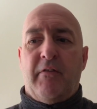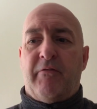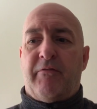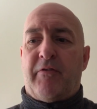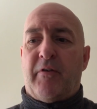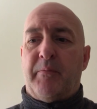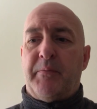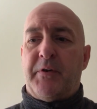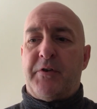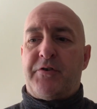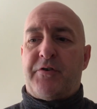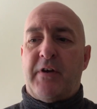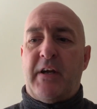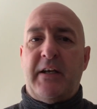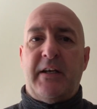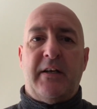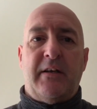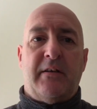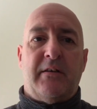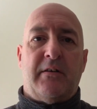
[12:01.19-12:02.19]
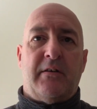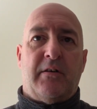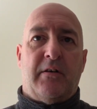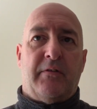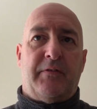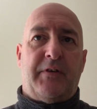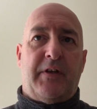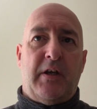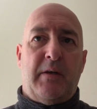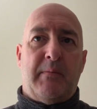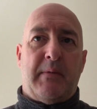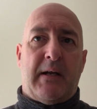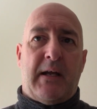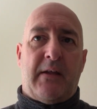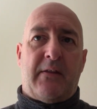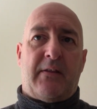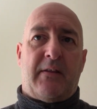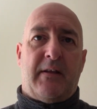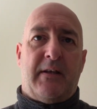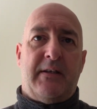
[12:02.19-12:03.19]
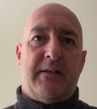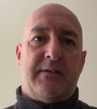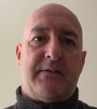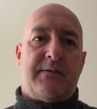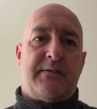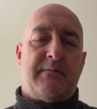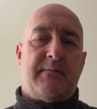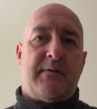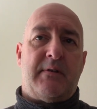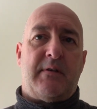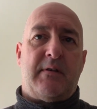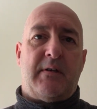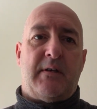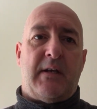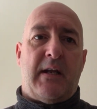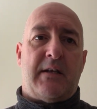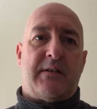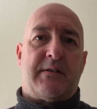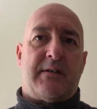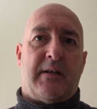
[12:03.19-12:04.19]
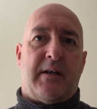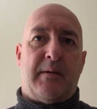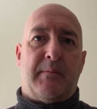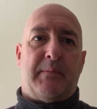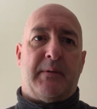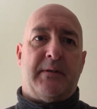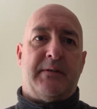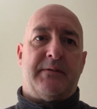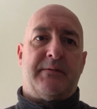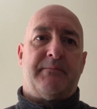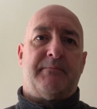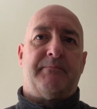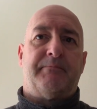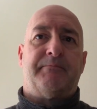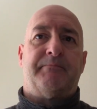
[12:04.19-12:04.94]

from the training of human athletes? Next slide, please.